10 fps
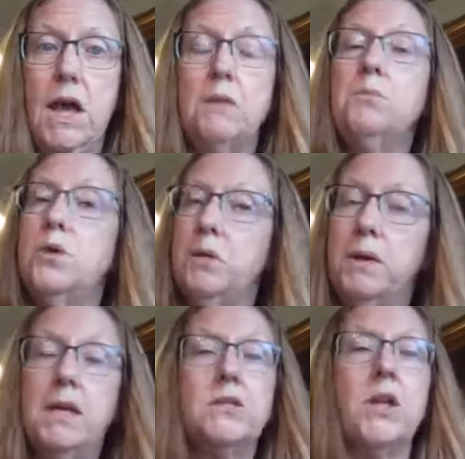tonight, put them
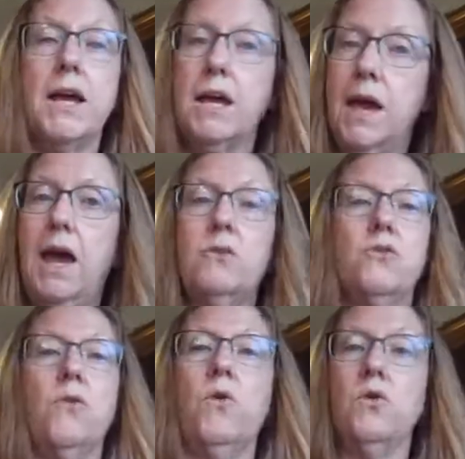into like a
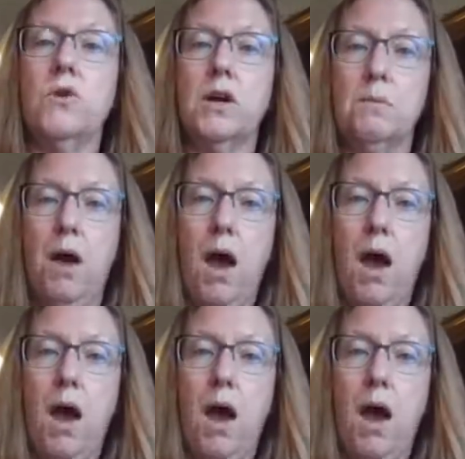casserole or a